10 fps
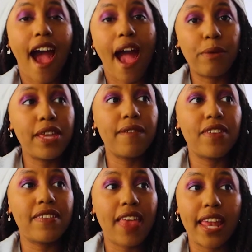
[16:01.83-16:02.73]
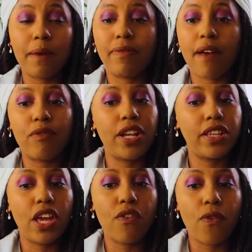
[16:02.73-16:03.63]
I would give this lineup
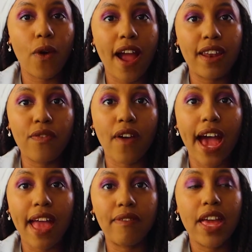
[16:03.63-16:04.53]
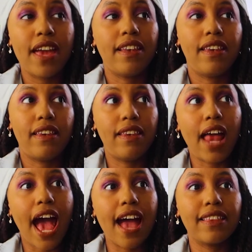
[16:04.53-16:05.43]
definitely a 4 out of 5.
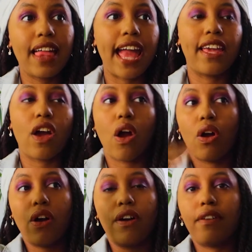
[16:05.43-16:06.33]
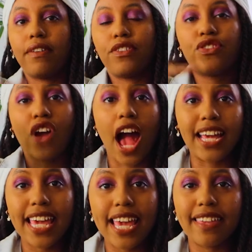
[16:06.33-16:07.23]
Not like
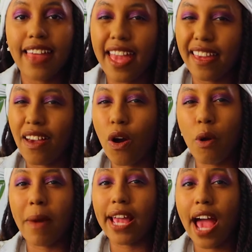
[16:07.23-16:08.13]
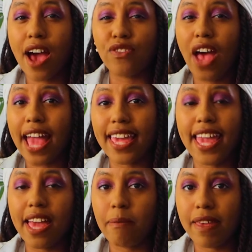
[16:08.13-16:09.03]
shocking, like, oh my gosh, I
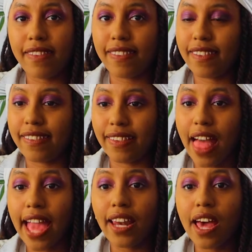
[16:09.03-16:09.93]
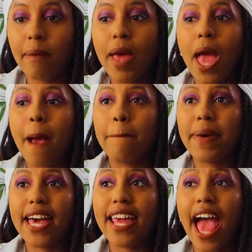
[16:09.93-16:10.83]
can't miss this lineup,
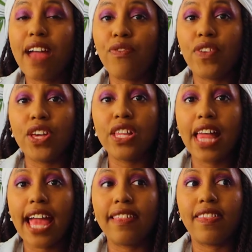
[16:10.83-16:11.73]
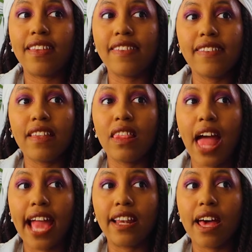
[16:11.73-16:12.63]
but I feel like this is a
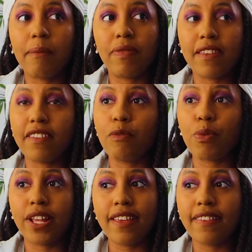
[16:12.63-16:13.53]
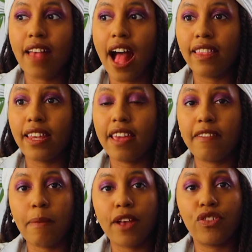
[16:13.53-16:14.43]
lineup, this is pretty solid,
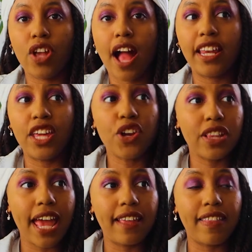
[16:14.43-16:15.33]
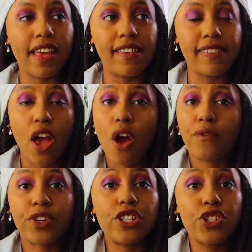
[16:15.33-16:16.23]
especially on a year like this.
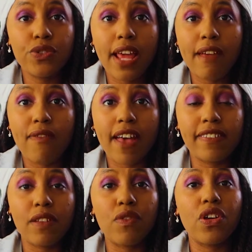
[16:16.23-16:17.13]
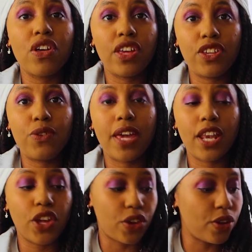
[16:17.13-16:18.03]
For a 2-day festival, you
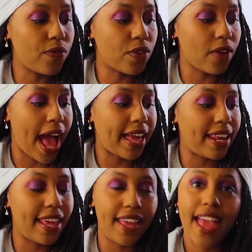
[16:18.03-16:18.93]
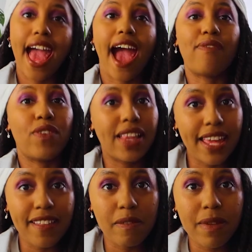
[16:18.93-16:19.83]
get a good variety. I feel
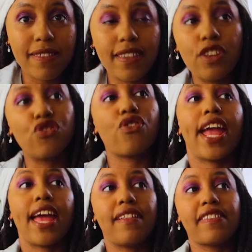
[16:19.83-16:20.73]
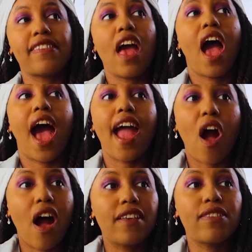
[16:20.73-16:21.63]
like it's missing trance. I
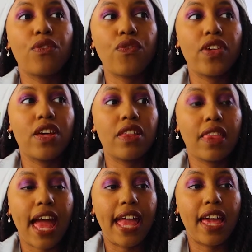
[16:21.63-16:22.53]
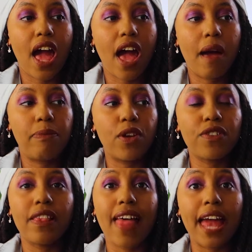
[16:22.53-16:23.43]
also feel like
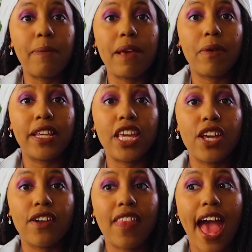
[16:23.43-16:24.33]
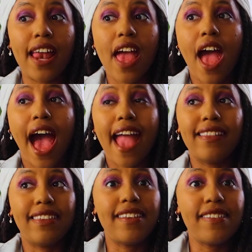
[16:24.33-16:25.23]
there's a lot of people on here that
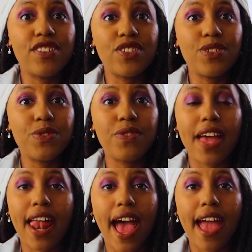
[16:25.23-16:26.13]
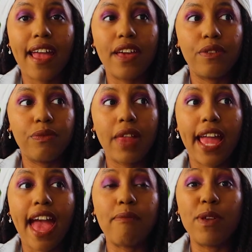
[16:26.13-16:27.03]
I listen to that I
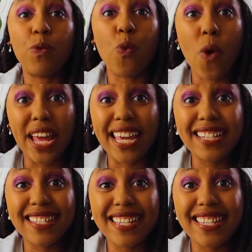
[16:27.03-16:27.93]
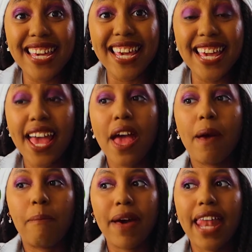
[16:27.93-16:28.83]
like have been wanting to see,
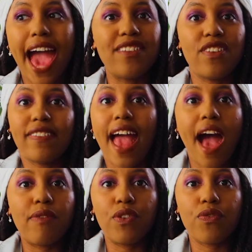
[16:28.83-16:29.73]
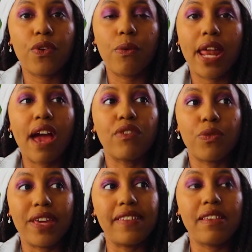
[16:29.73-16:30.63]
but I just haven't, for
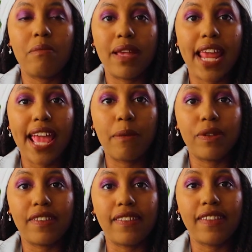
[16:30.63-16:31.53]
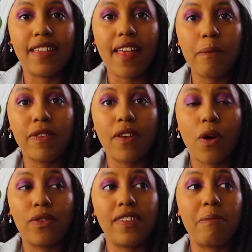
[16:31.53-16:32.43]
whatever reason, been able to see them.
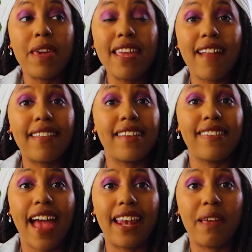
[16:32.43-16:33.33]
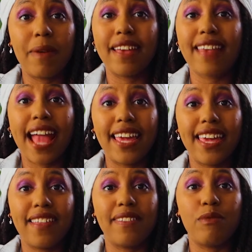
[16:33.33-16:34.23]
So to me, that's exciting because I
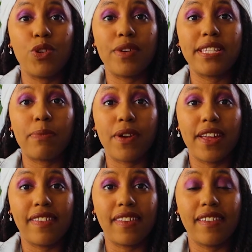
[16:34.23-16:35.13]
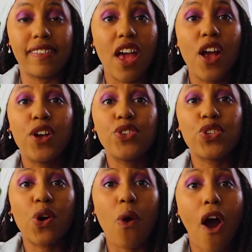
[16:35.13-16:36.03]
can get some new experiences.
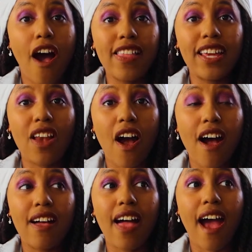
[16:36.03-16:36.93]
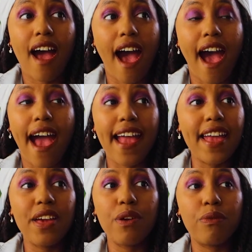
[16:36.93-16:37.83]
So all in all,
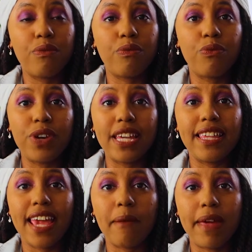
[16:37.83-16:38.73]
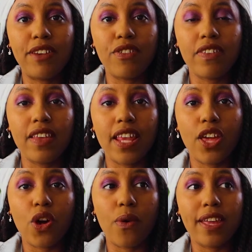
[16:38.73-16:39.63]
I really am interested
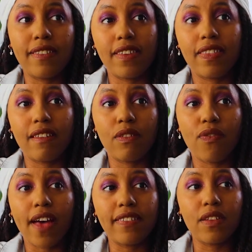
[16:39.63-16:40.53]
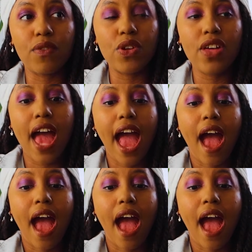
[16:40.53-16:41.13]
in going to this festival.